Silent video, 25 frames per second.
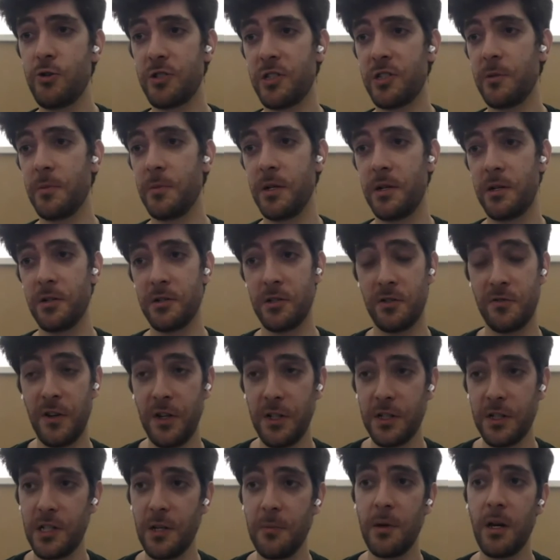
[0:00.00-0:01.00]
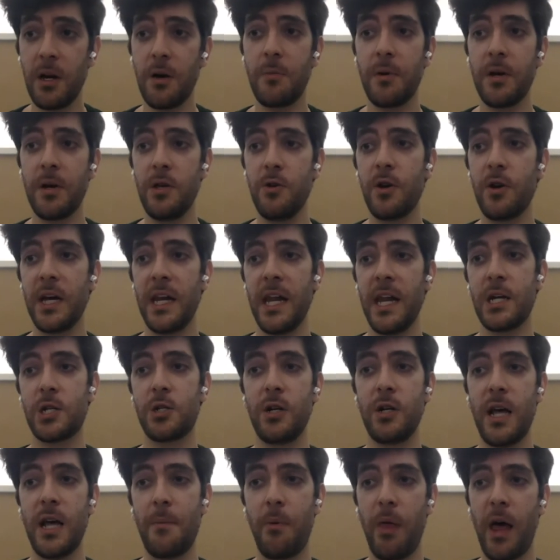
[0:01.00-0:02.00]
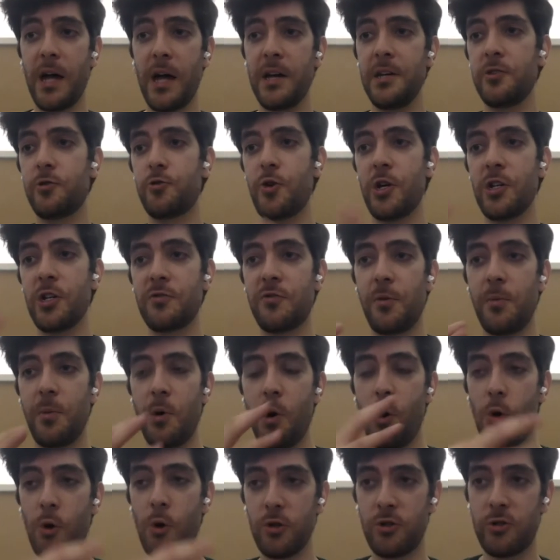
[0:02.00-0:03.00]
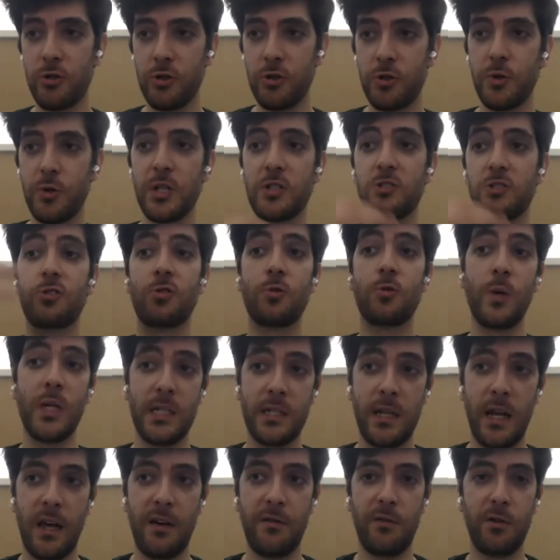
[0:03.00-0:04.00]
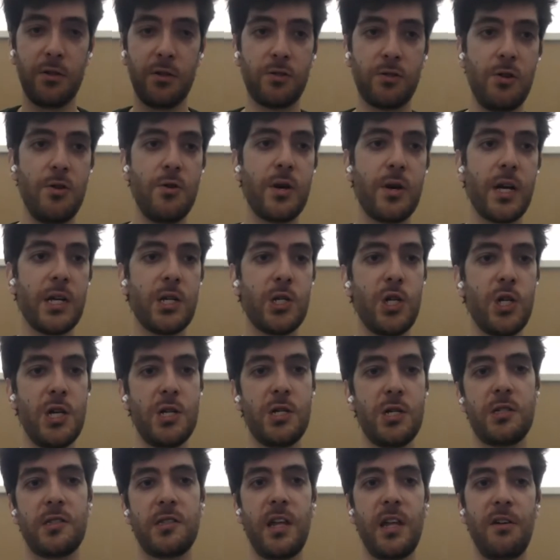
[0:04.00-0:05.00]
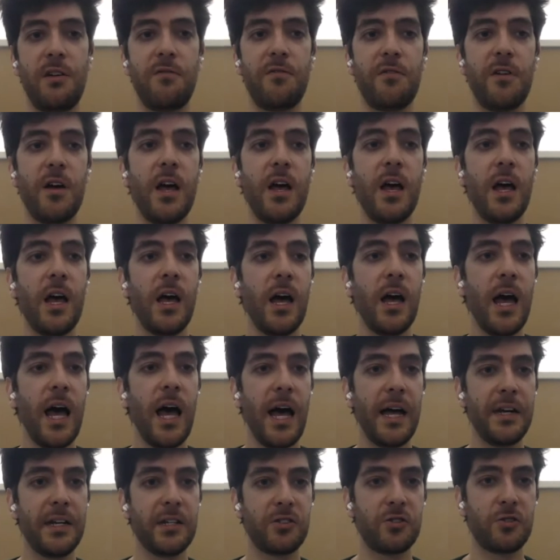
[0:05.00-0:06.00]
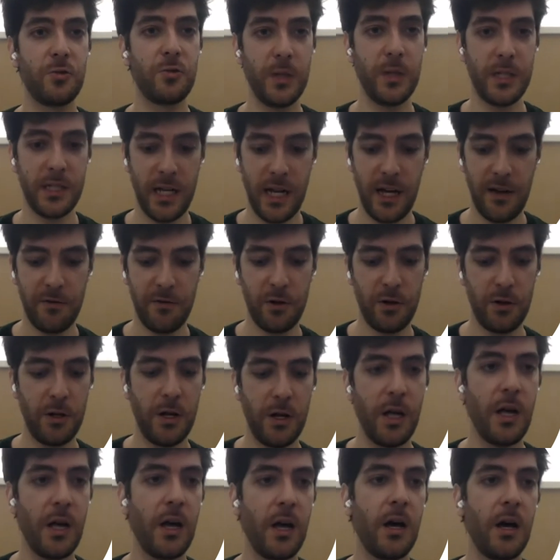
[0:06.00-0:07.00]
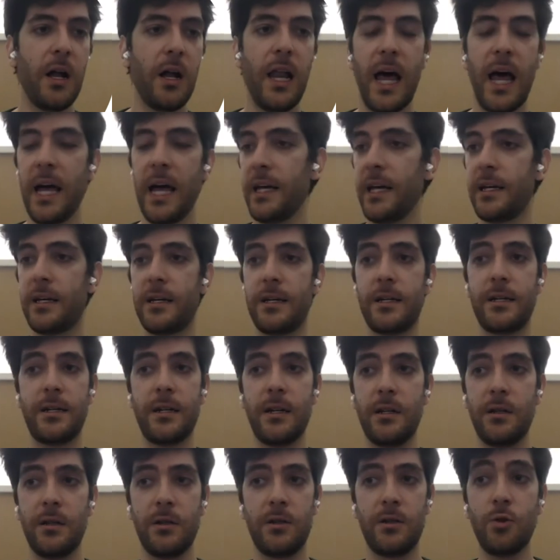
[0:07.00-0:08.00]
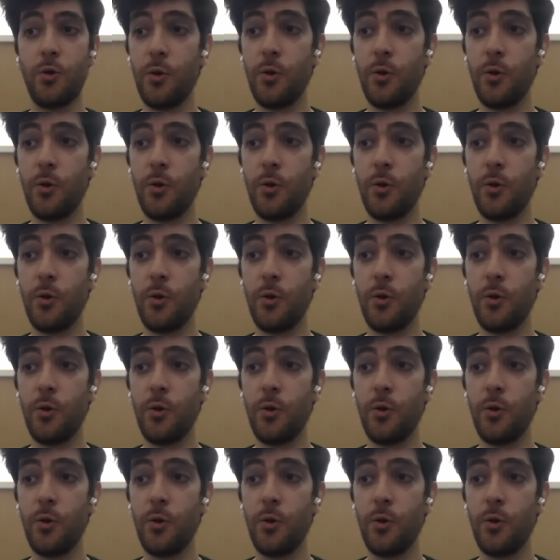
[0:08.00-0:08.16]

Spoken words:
it's not very interesting because it's very similar, but you can actually apply this transform also to the suite level. So you can change stuff at the suite level, like